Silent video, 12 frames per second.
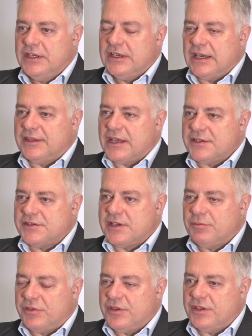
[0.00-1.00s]
And that's
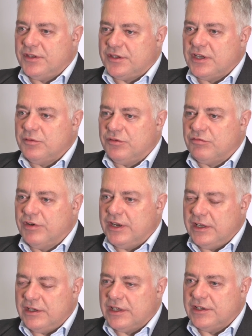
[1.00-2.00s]
something that I would
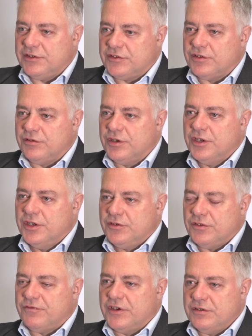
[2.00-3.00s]
really like to
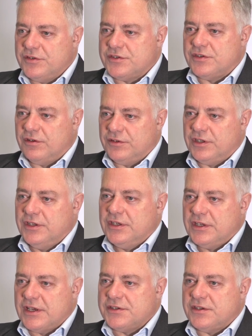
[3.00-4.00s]
focus on
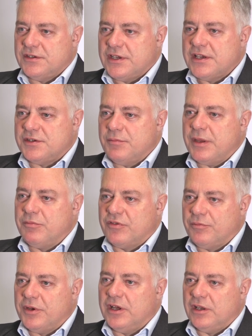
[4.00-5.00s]
as a Member
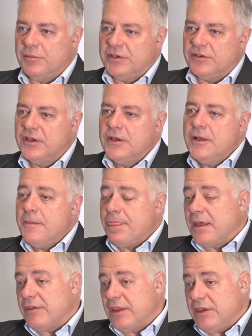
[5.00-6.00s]
of Parliament.
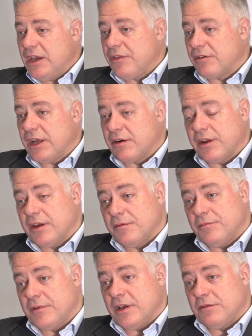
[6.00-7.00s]
And then the other
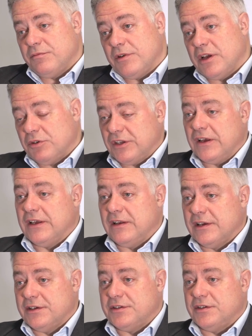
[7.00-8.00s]
area I would
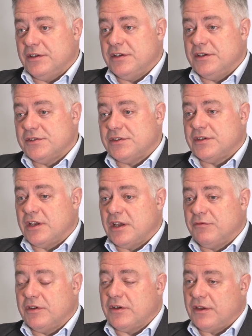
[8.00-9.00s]
highlight is
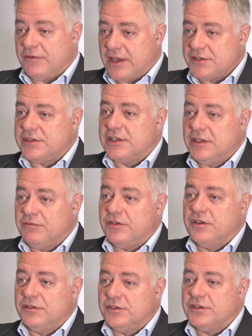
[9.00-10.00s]
I've had
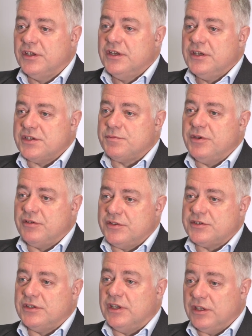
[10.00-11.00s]
significant
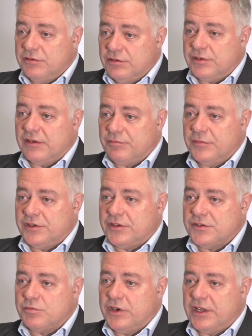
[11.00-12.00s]
experience in local
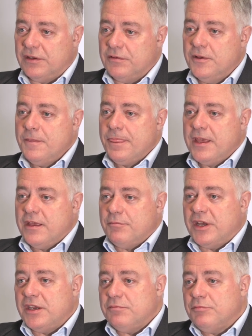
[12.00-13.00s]
government as well.
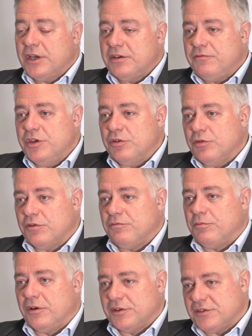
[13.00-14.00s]
My view
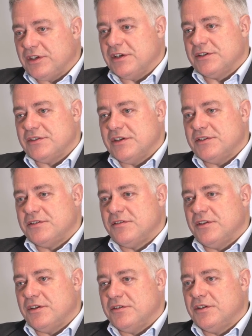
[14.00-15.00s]
of politics is
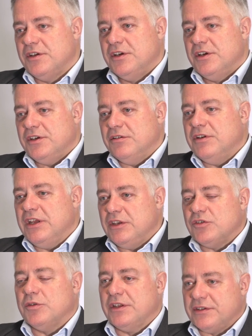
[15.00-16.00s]
that you
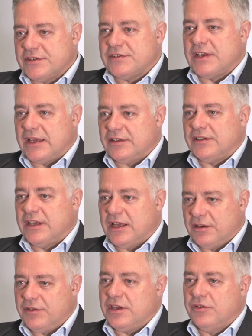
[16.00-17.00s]
need to understand
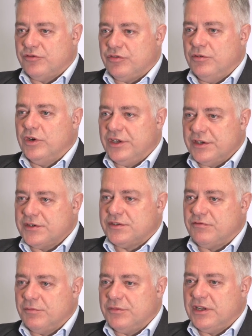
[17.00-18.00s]
how the country works
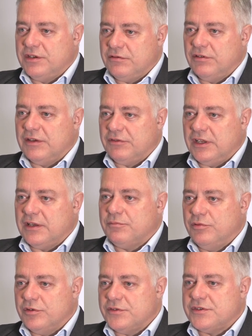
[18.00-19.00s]
from the local level
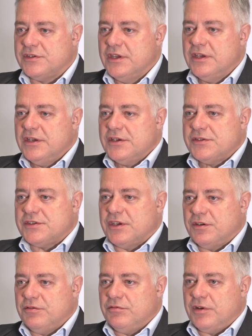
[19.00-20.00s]
upwards.
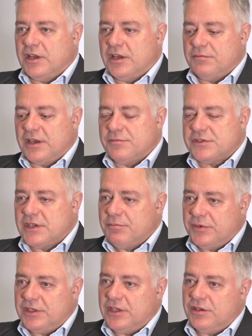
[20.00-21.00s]
So I'm
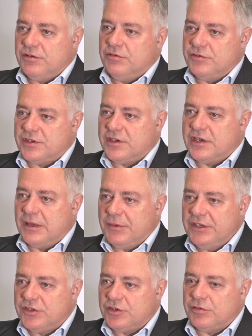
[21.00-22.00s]
somebody who's come
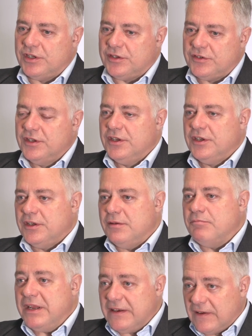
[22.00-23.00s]
into it
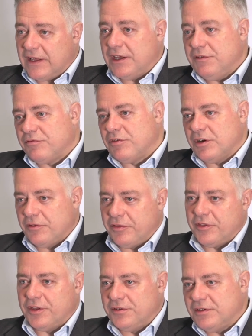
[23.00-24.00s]
in midlife rather
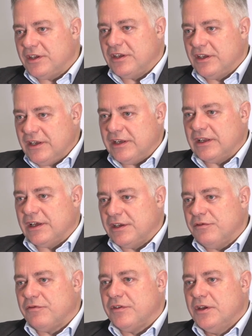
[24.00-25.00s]
than early
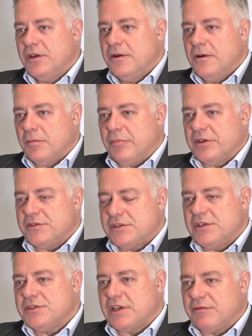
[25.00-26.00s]
life. But
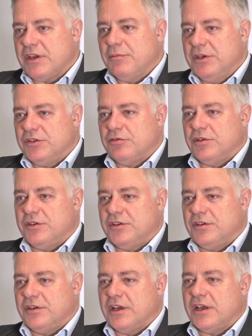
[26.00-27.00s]
since I've come into
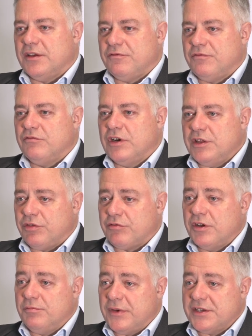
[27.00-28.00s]
it, I've really
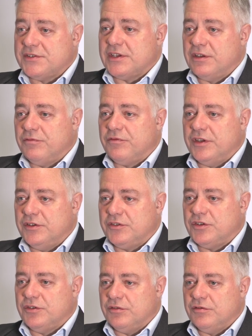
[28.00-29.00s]
thrown myself
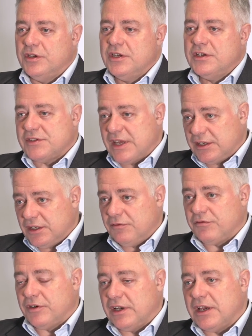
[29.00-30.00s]
into standing
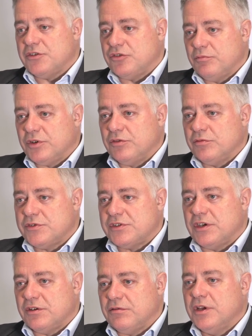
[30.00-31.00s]
for election, but
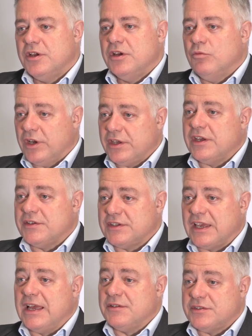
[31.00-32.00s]
also working as a
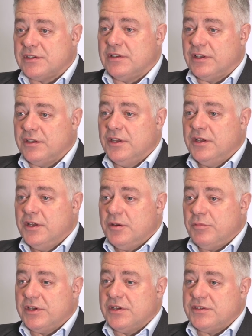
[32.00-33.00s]
councillor,
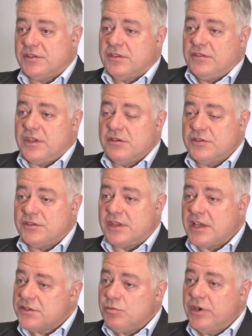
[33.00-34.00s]
because
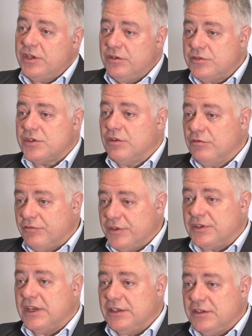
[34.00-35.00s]
that's where you solve the
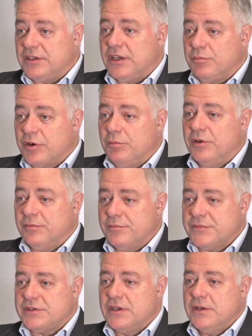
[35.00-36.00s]
day-to-day
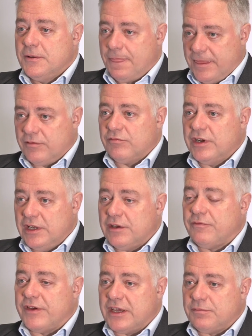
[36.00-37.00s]
problems that really
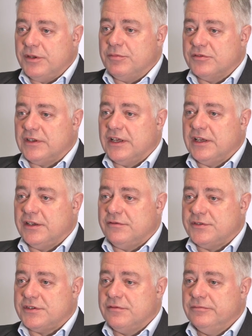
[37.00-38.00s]
affect people's
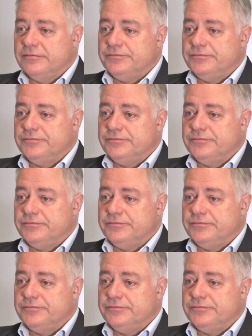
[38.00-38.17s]
lives.